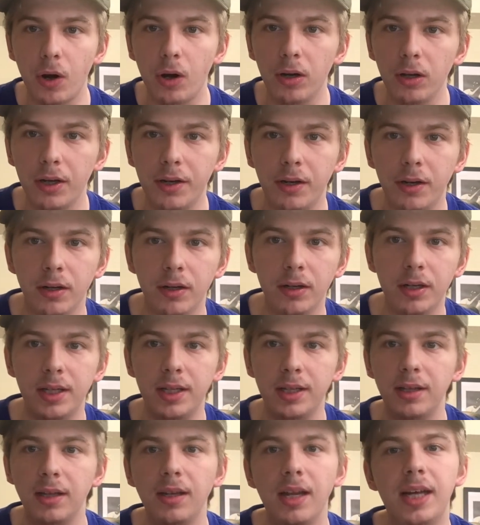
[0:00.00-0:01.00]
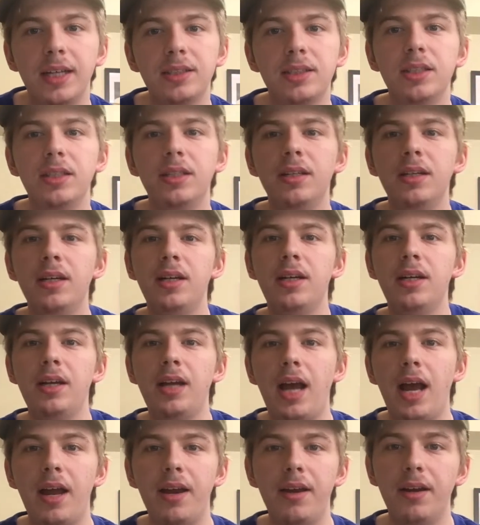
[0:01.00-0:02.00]
earlier in the lesson.
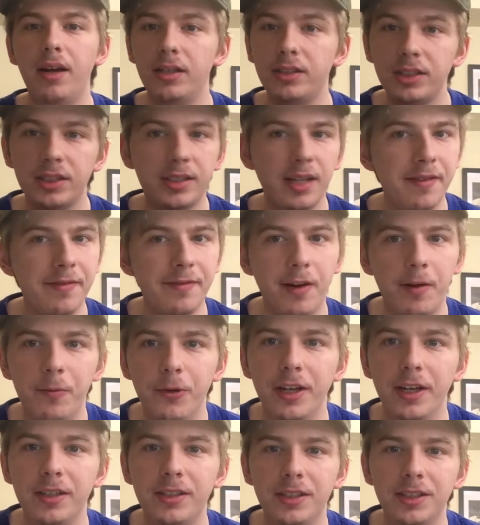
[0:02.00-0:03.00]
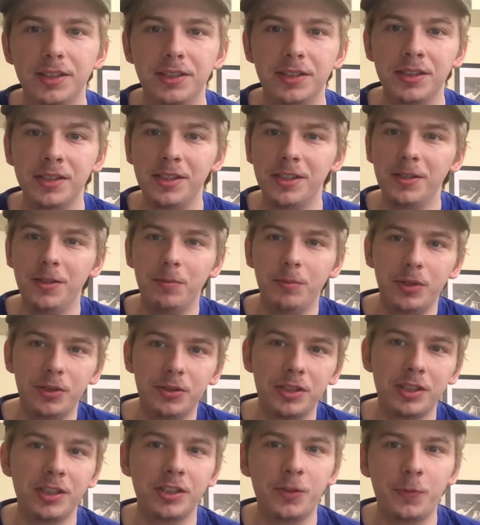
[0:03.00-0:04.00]
And just have fun with it, because
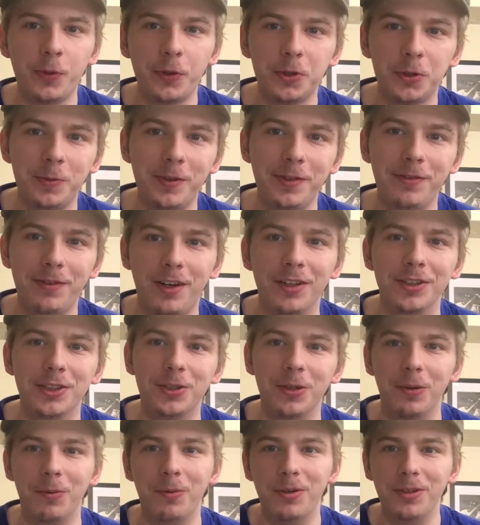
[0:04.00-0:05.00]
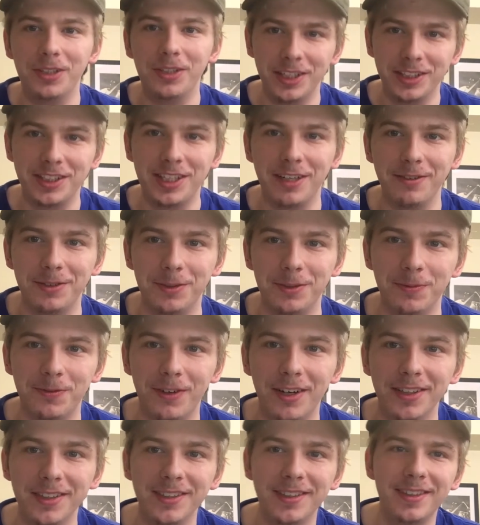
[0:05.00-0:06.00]
music is supposed to be fun, so I want you guys to have
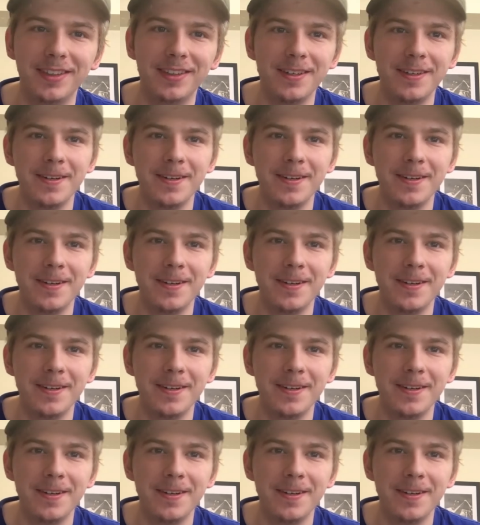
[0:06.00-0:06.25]
some fun.